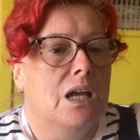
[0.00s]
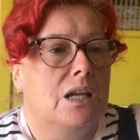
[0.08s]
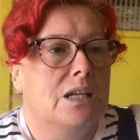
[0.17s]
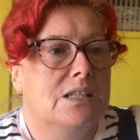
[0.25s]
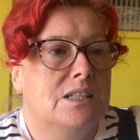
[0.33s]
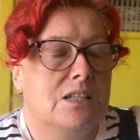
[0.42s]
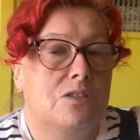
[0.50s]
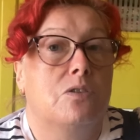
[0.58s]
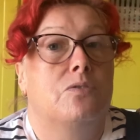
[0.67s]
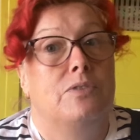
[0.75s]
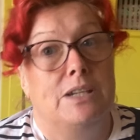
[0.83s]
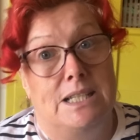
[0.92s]
consist
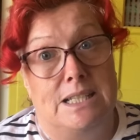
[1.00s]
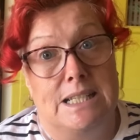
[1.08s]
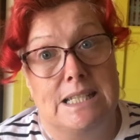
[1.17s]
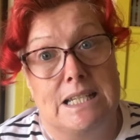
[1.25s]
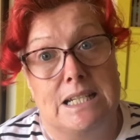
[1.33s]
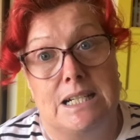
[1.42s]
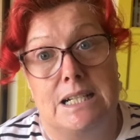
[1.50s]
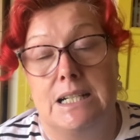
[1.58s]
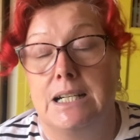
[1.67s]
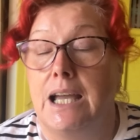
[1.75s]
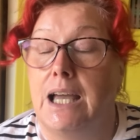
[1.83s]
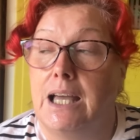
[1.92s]
of eating dinner
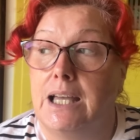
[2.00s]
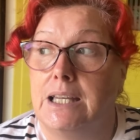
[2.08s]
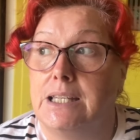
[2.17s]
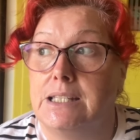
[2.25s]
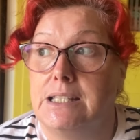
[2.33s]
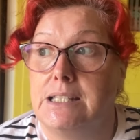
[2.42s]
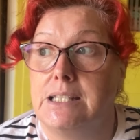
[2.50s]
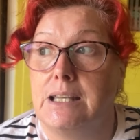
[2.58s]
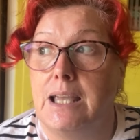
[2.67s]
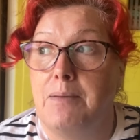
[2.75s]
and